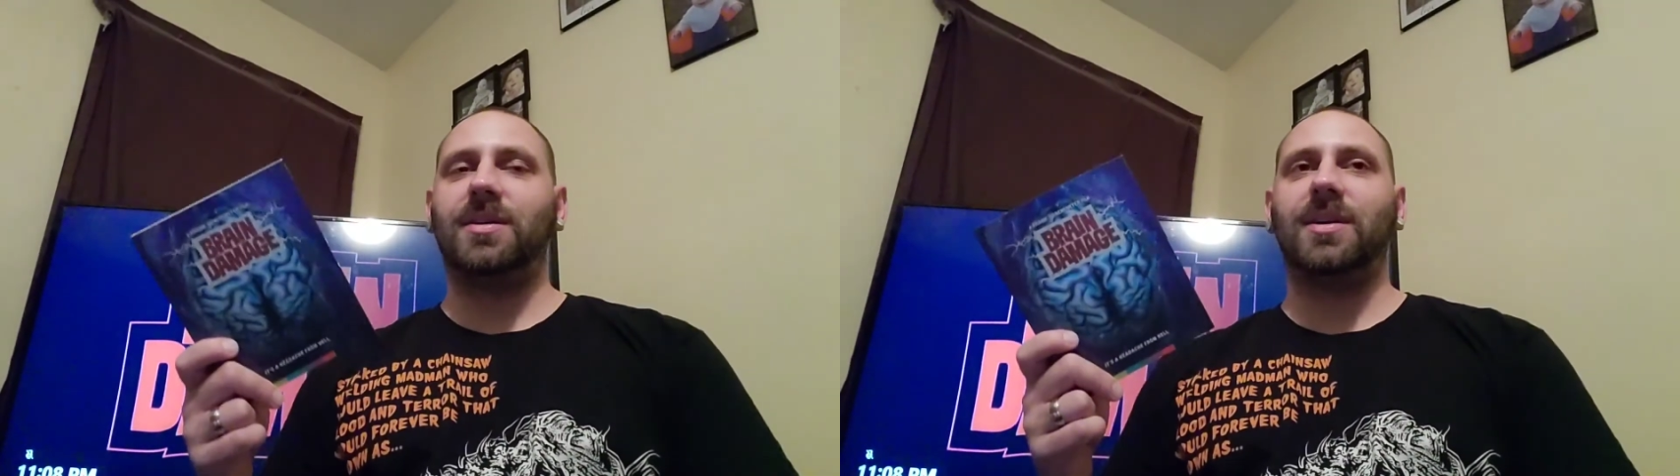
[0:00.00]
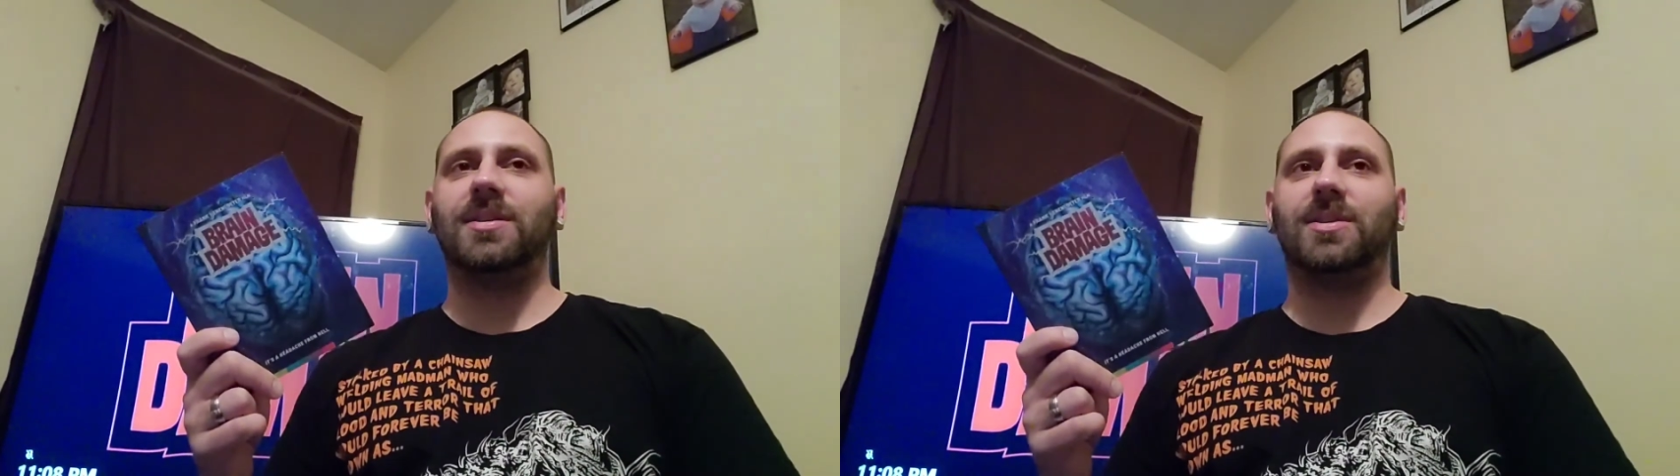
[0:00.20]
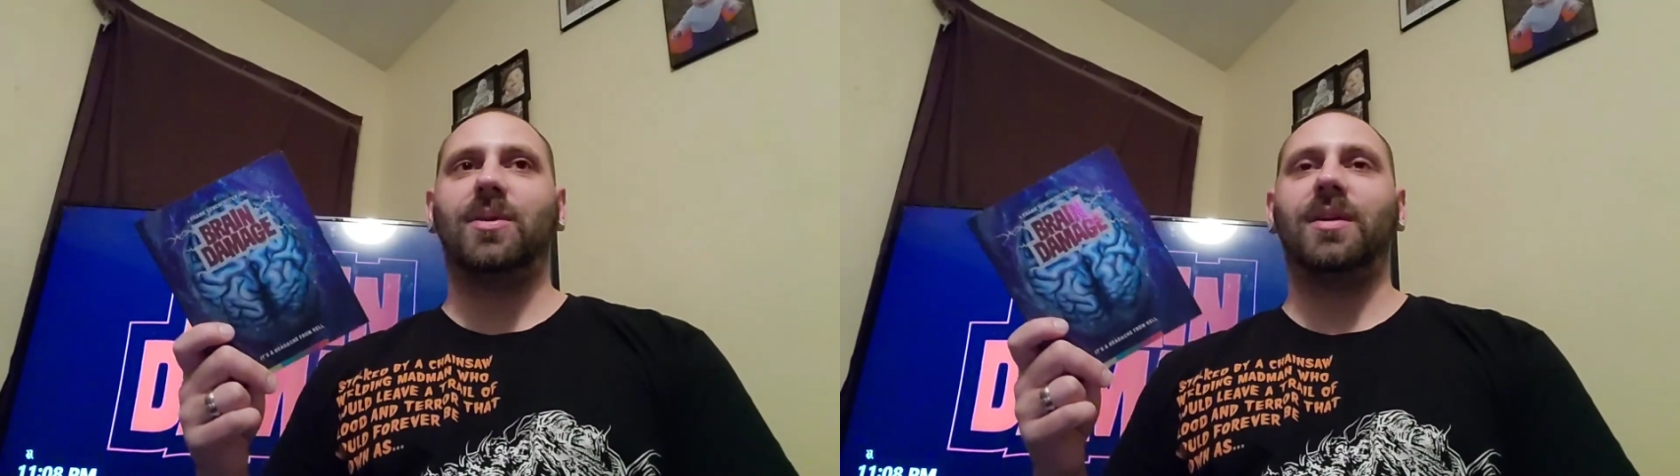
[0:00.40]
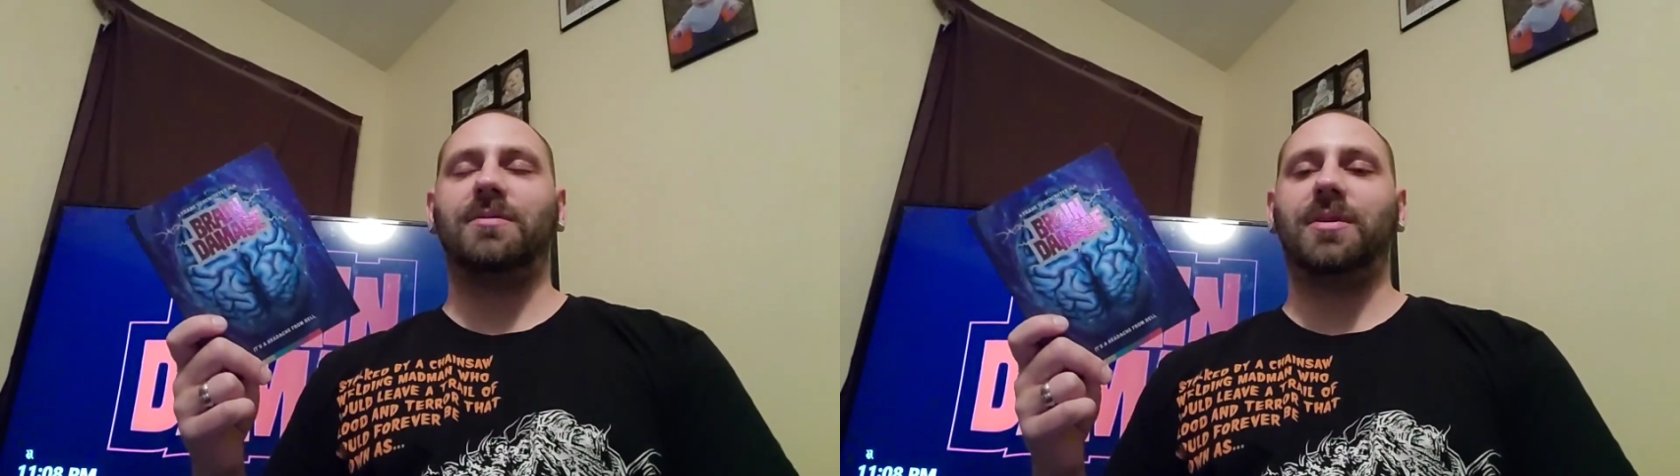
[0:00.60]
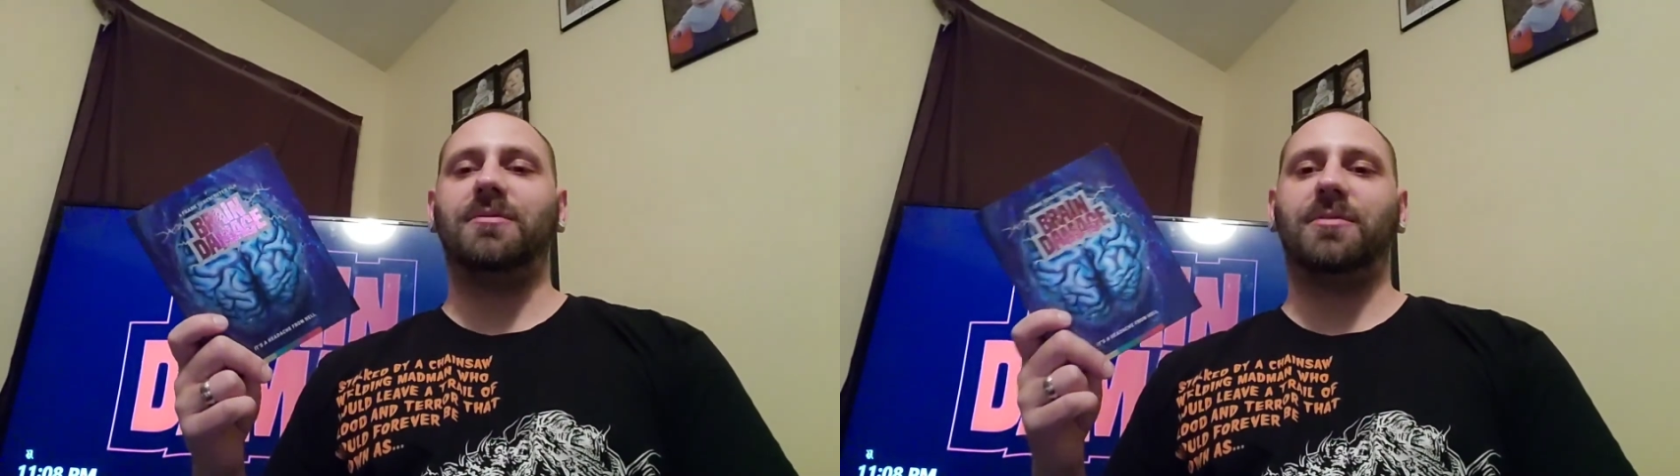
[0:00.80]
it's quite a
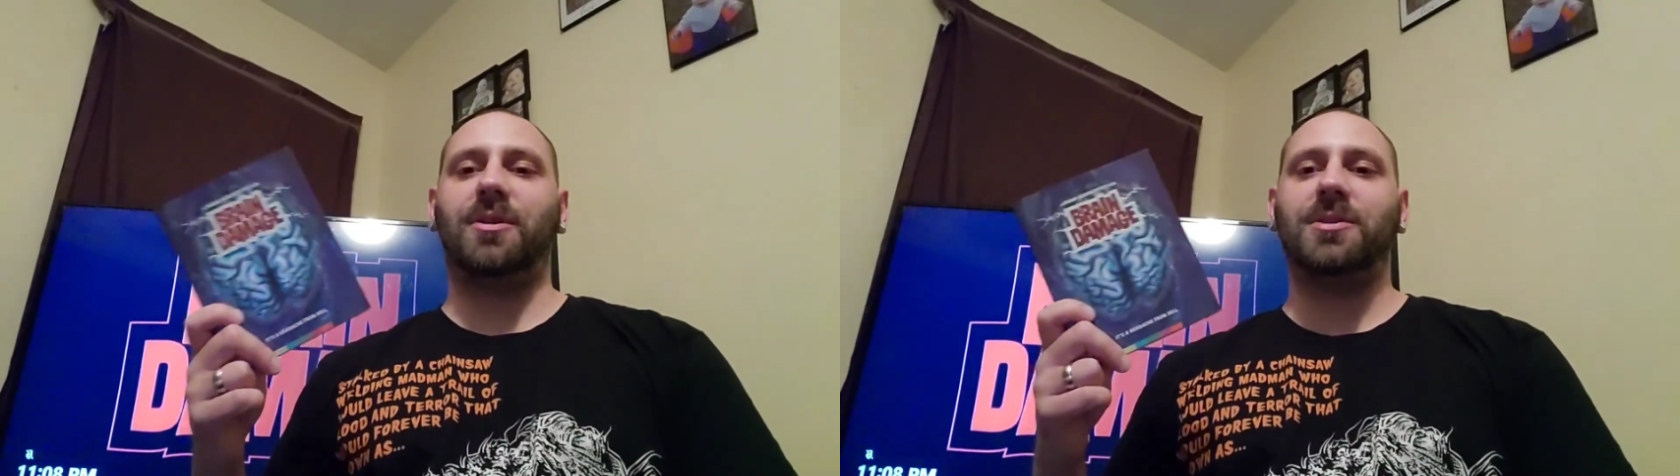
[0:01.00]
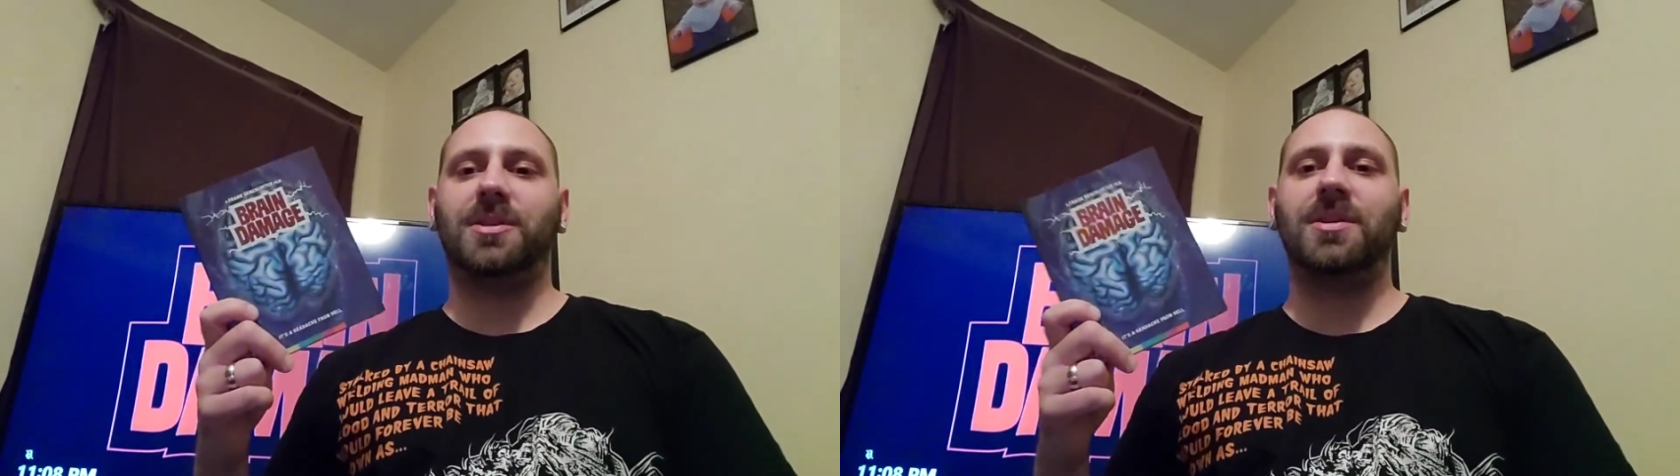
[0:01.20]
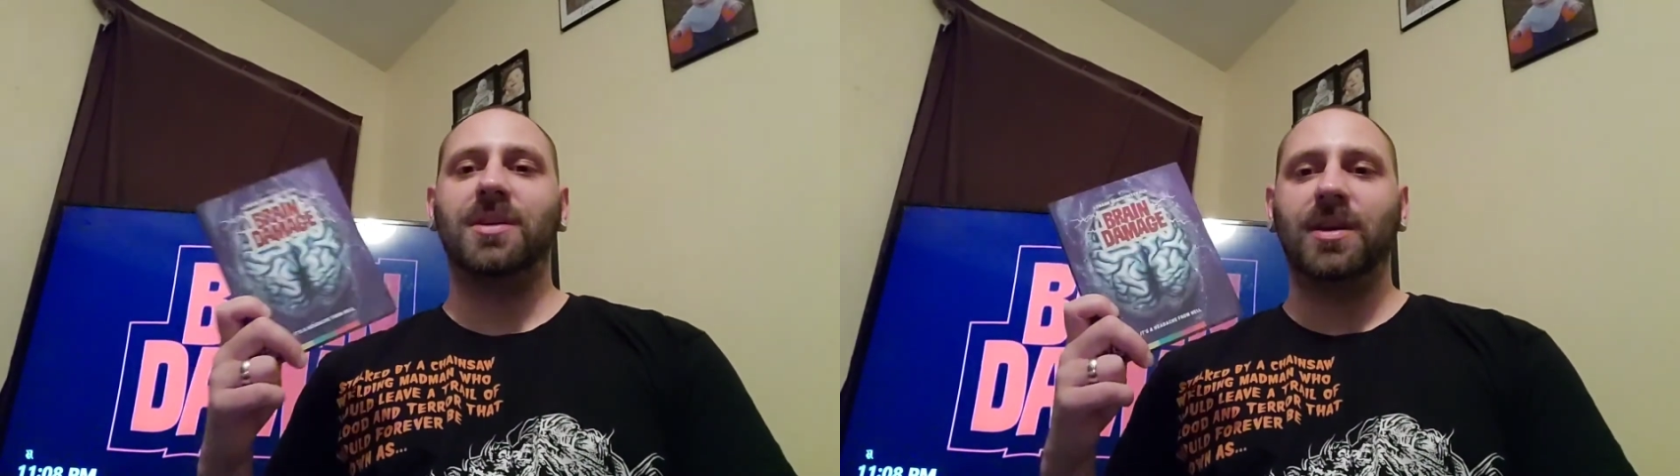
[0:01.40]
fun first.